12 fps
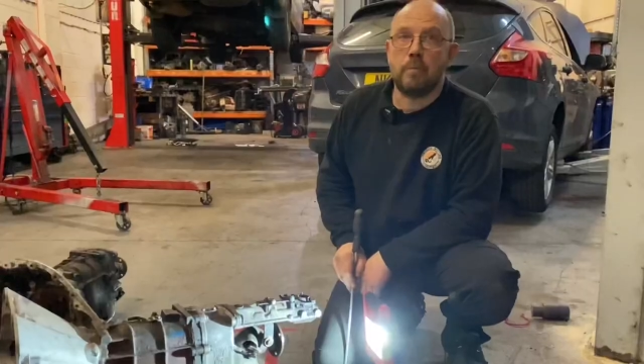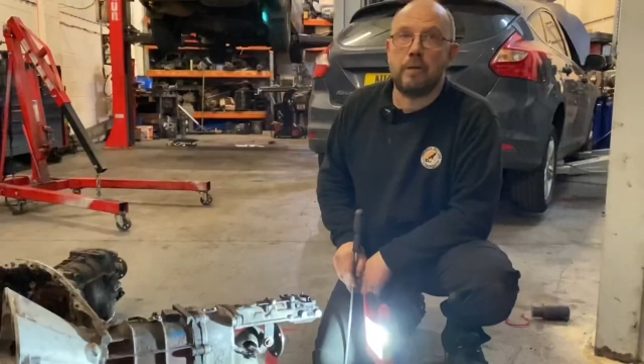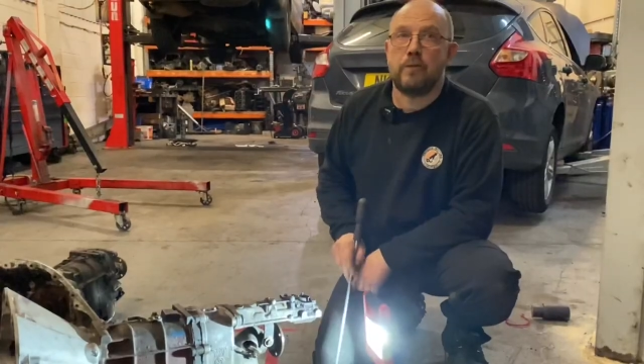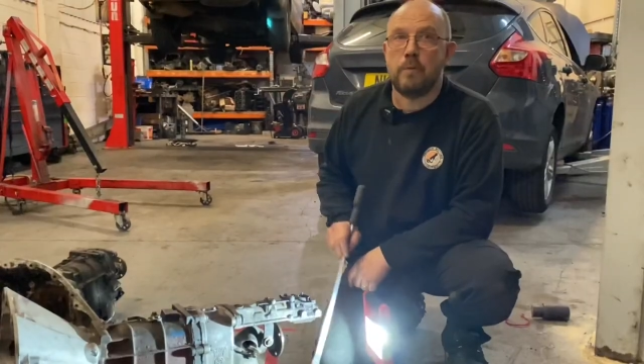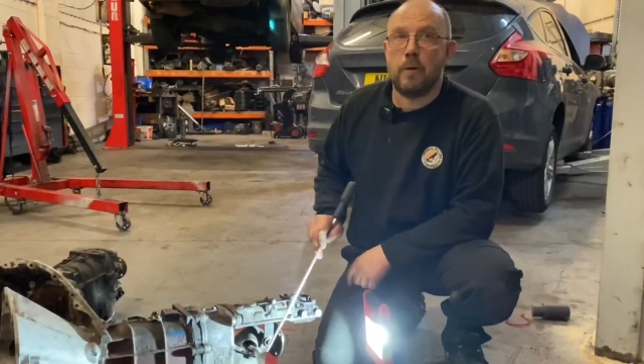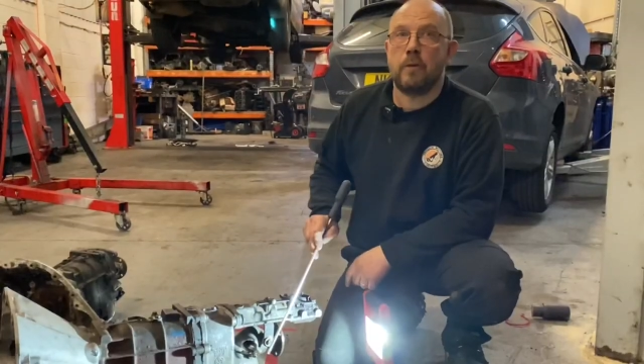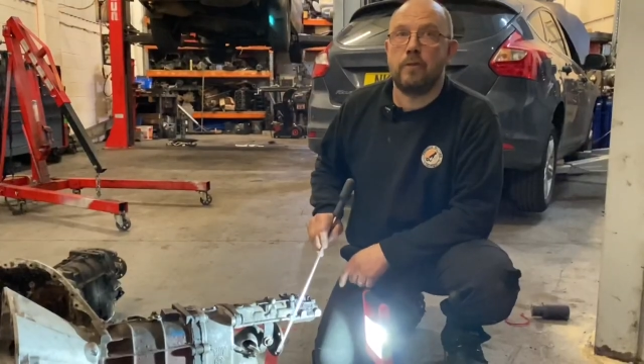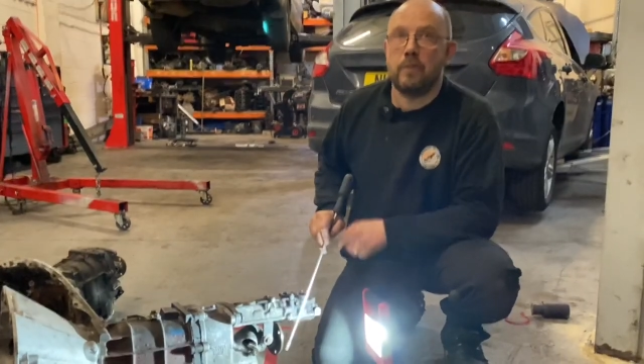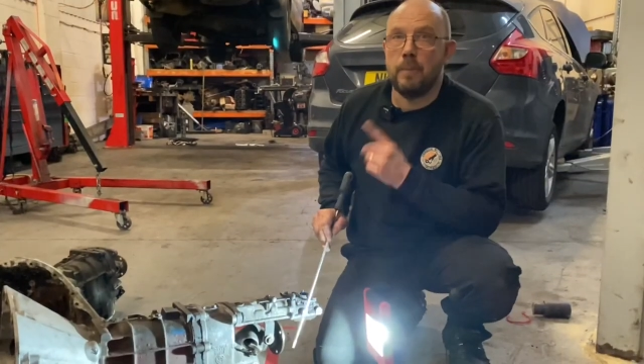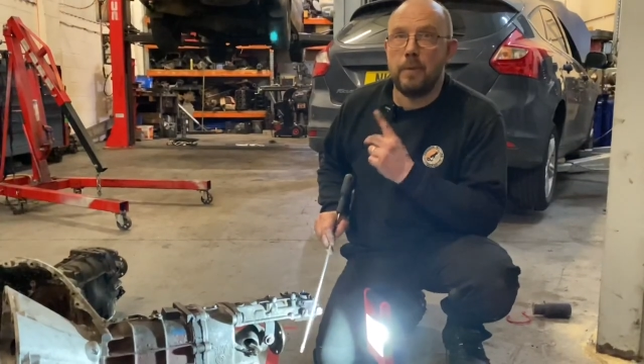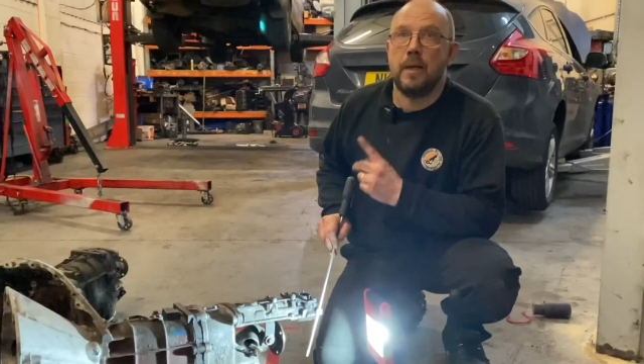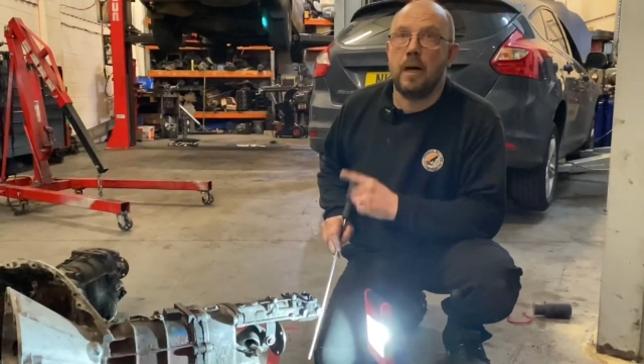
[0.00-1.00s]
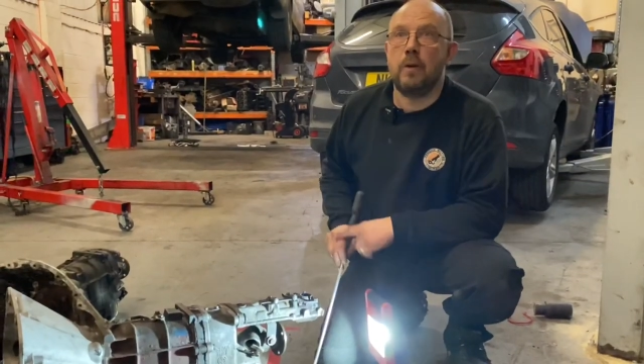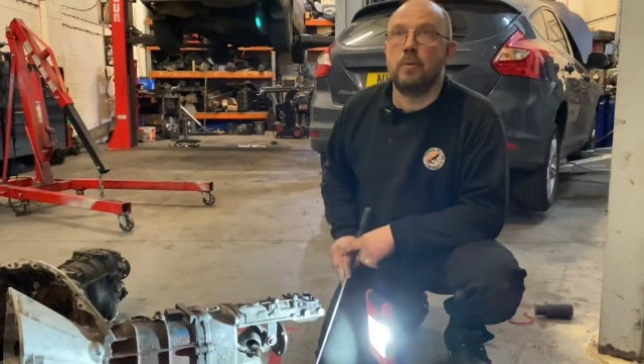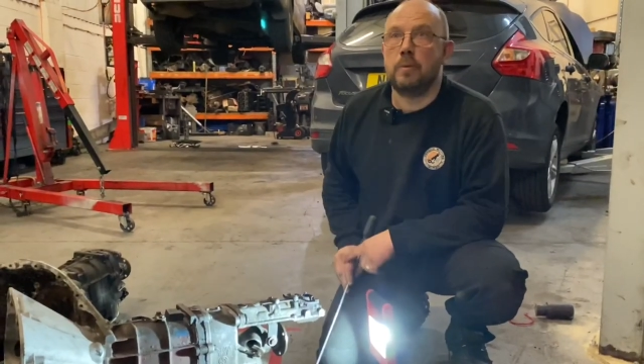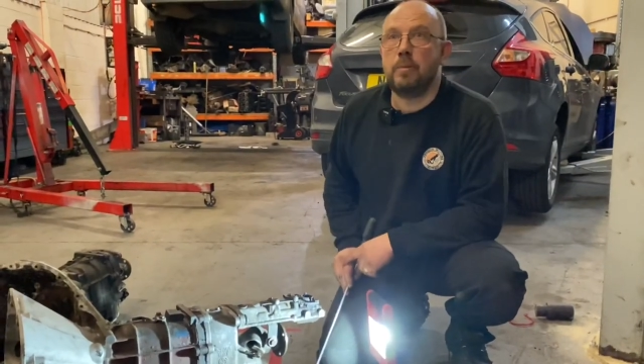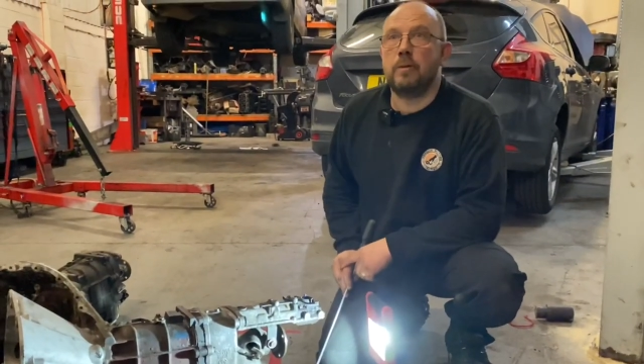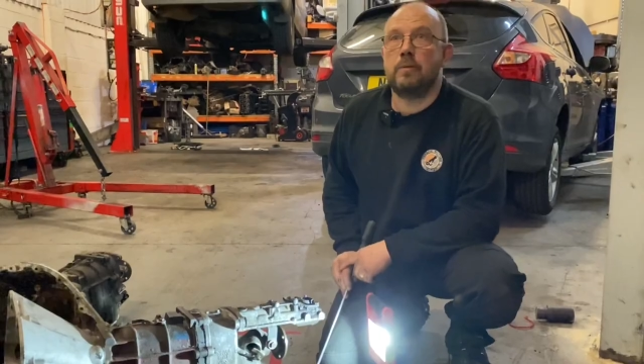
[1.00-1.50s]
Once the box is up in the hole,
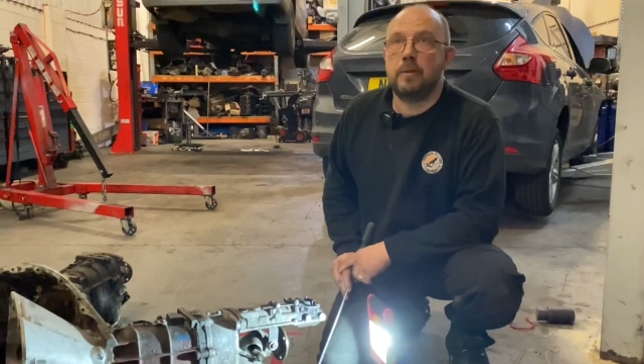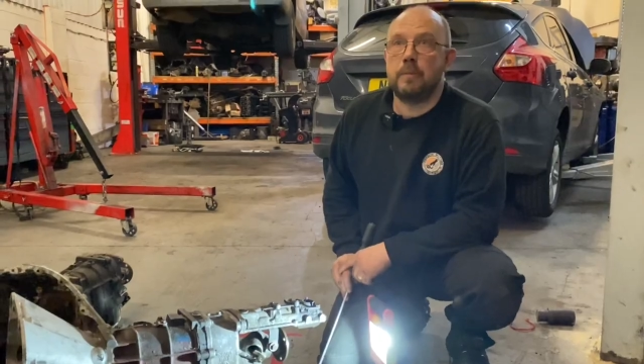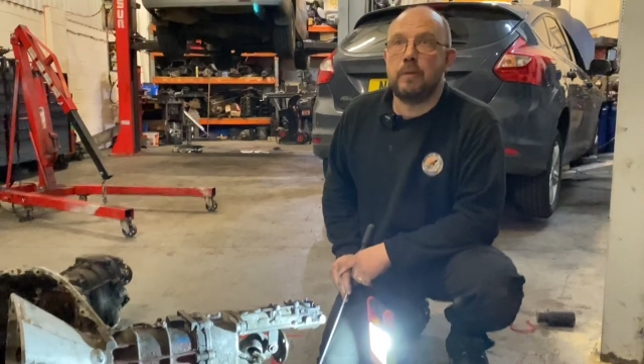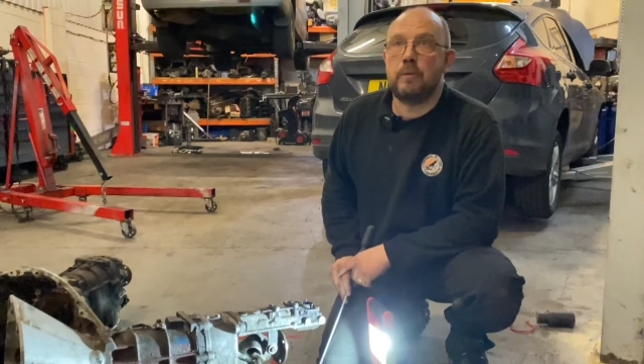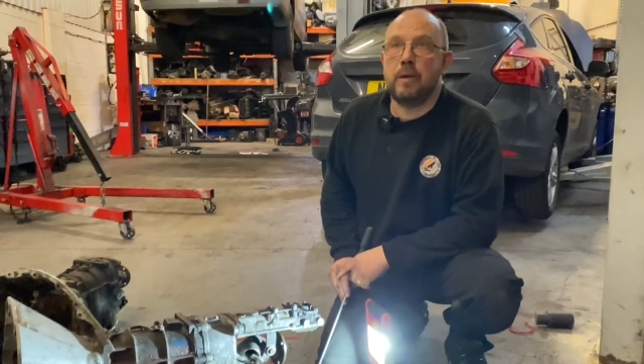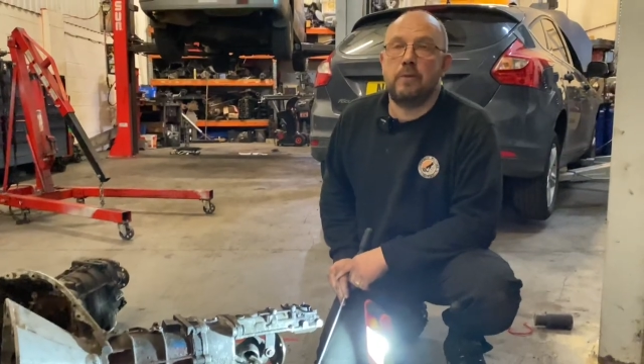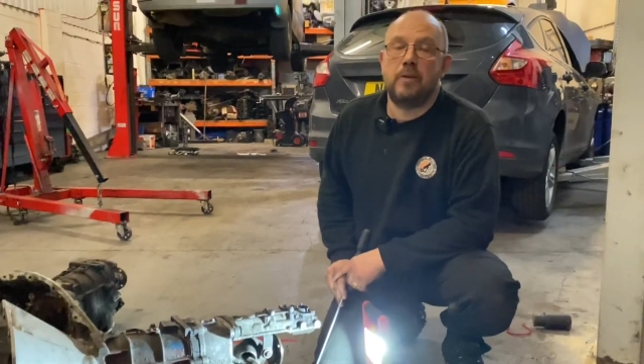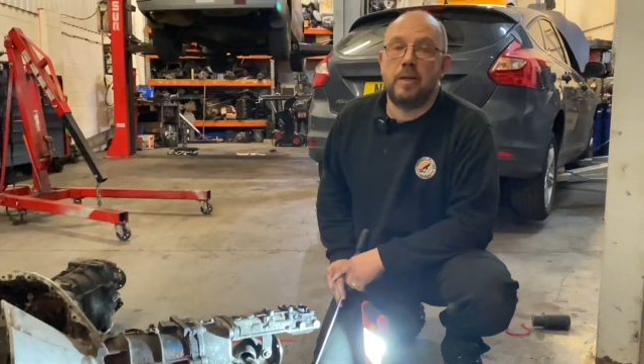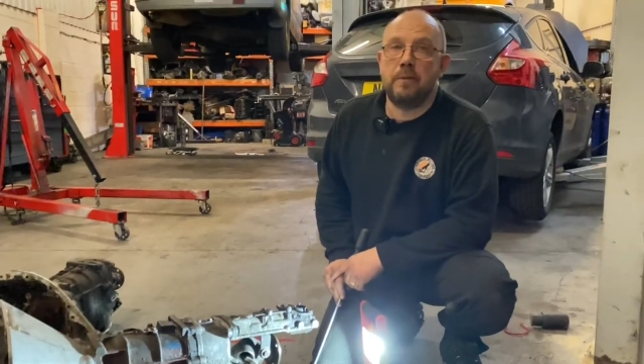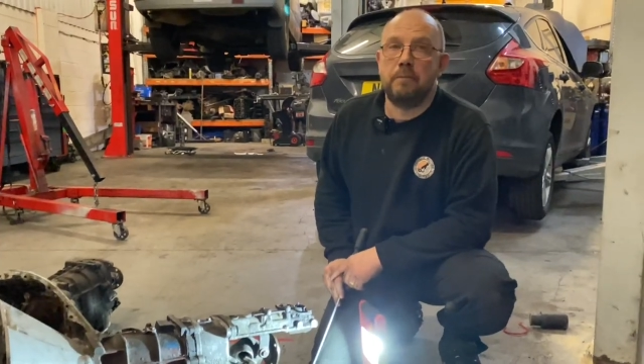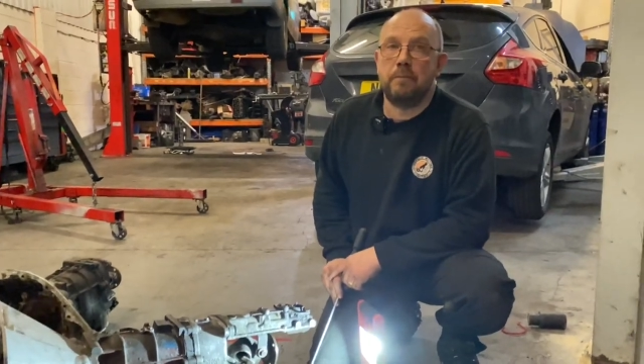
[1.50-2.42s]
the bolt goes in.